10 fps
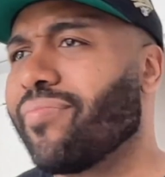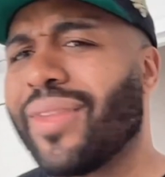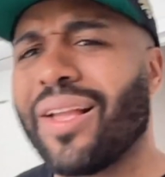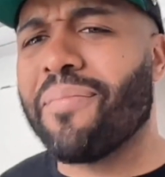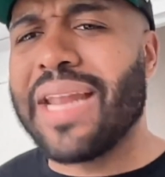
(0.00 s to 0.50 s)

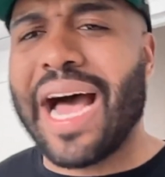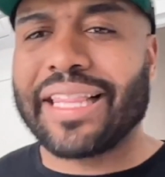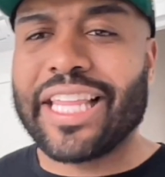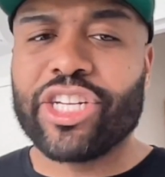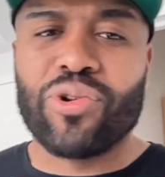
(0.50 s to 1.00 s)
but no, I
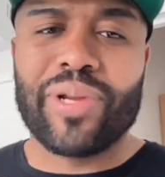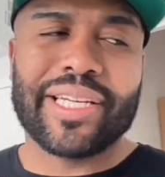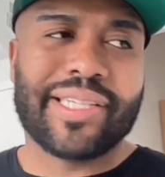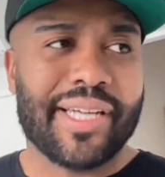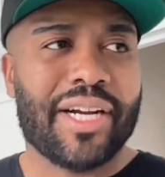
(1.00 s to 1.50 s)
think
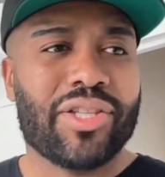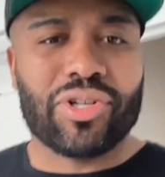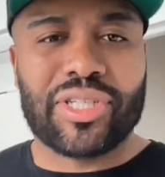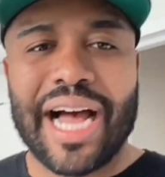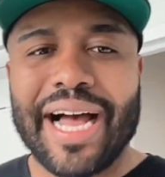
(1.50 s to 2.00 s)
Julius is
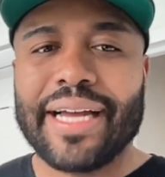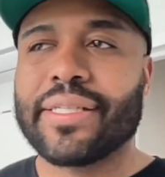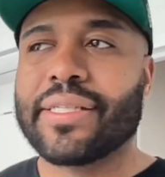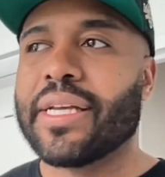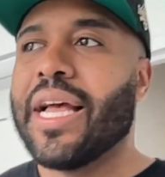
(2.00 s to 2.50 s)

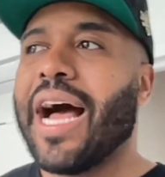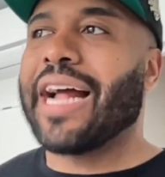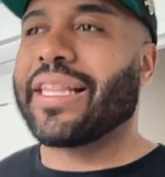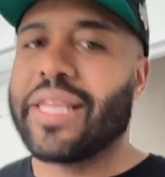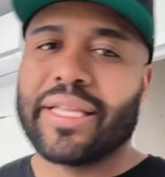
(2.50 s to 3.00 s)
undersized.
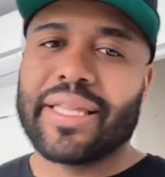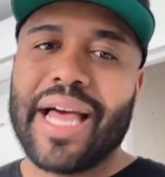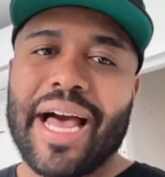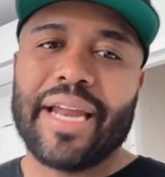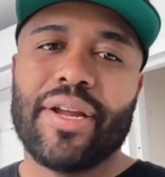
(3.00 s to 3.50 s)
I think
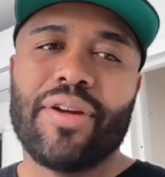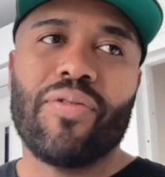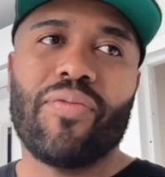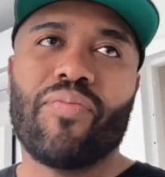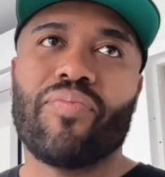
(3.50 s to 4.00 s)
that
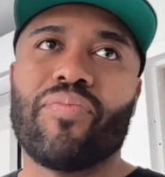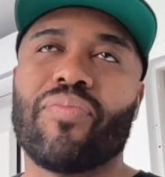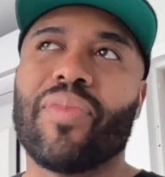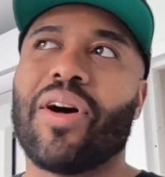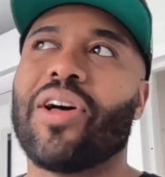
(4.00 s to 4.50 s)

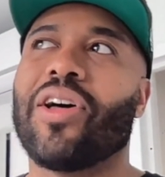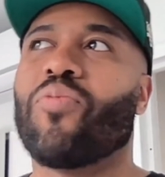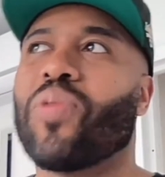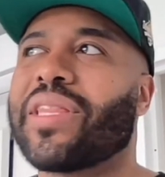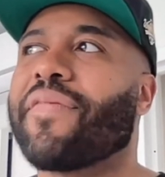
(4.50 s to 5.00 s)

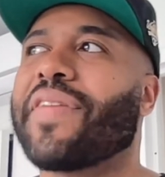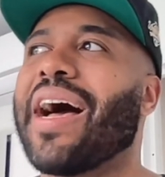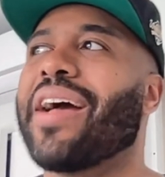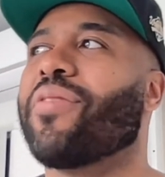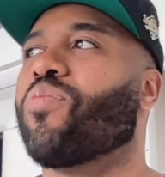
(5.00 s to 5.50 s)
what they've
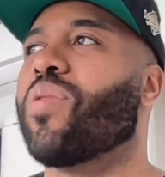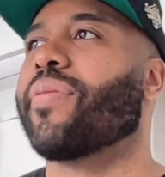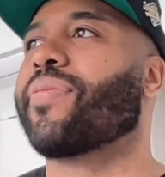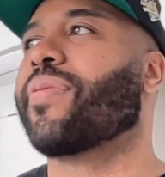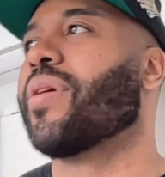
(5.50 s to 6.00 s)
gotten
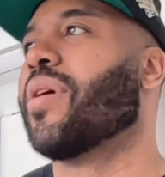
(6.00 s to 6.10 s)
with